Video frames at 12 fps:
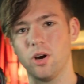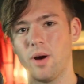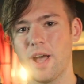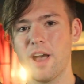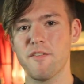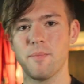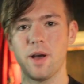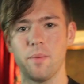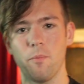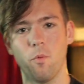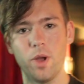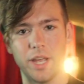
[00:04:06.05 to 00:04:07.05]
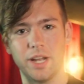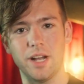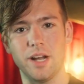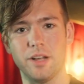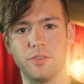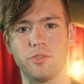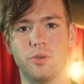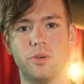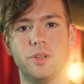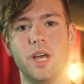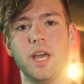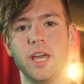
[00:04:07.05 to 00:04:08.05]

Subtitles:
I have my wing console